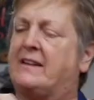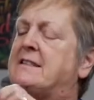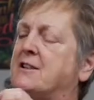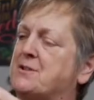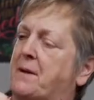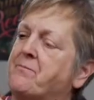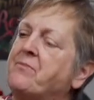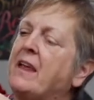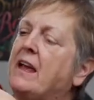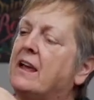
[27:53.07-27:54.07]
excuse me,
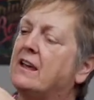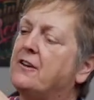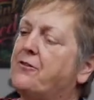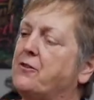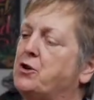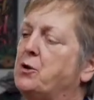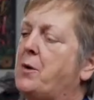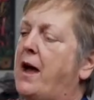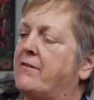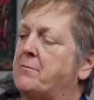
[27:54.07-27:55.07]
if
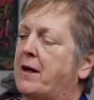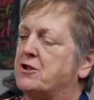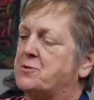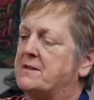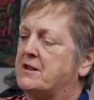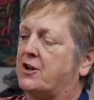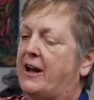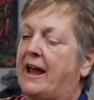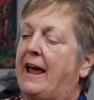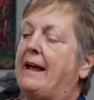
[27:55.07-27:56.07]
you have embellishments that are
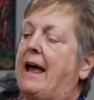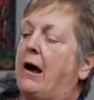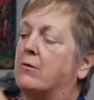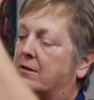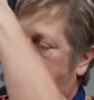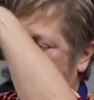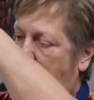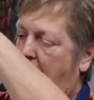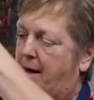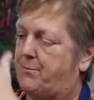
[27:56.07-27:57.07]
going to hang out the
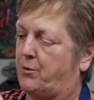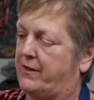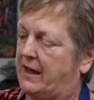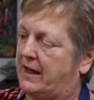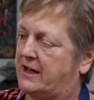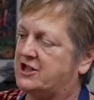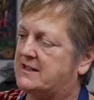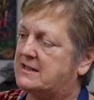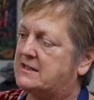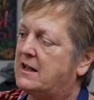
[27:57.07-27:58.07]
top or the
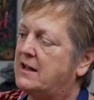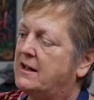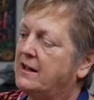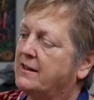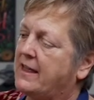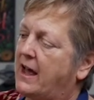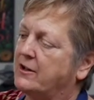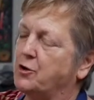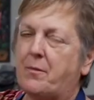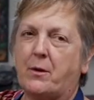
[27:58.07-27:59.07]
edges,
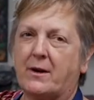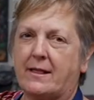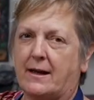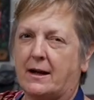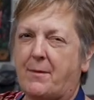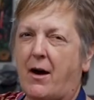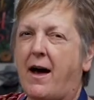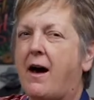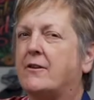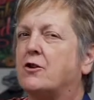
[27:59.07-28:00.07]
then you might want to think about
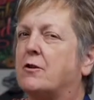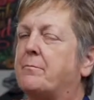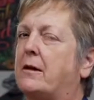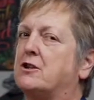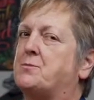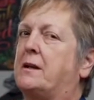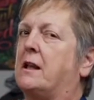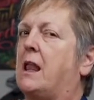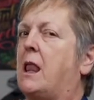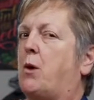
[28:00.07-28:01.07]
having your embellishment
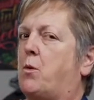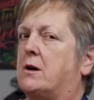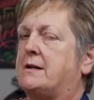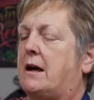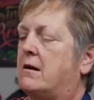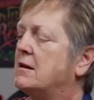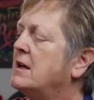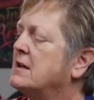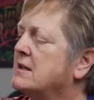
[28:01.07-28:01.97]
lower down